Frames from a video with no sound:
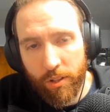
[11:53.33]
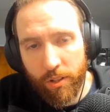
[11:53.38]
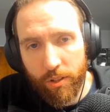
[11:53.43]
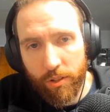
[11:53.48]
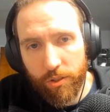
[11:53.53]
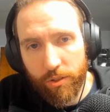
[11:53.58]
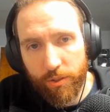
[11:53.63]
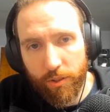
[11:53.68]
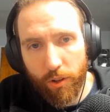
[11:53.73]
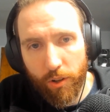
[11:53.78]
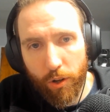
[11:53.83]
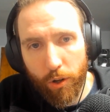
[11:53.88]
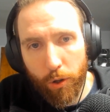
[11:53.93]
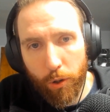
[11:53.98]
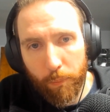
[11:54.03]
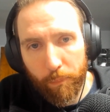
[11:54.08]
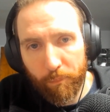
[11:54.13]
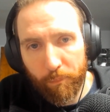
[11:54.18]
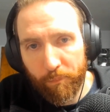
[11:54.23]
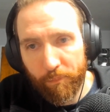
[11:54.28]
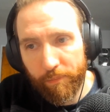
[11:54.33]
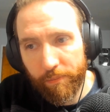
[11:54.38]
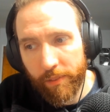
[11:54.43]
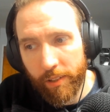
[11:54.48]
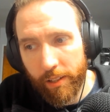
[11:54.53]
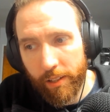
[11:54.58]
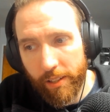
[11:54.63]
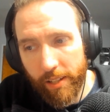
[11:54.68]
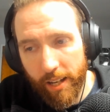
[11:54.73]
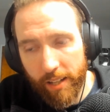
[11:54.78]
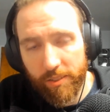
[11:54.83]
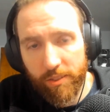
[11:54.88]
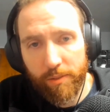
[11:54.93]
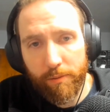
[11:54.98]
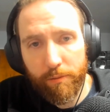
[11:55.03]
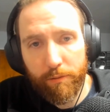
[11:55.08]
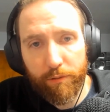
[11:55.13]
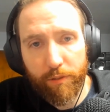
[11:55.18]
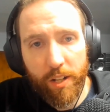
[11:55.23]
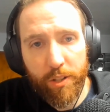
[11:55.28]
So, yes,
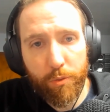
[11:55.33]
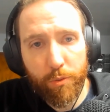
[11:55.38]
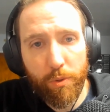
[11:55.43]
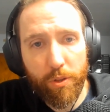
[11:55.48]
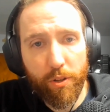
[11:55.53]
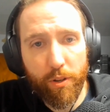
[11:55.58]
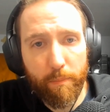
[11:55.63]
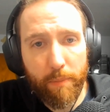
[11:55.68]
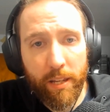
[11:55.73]
friends with your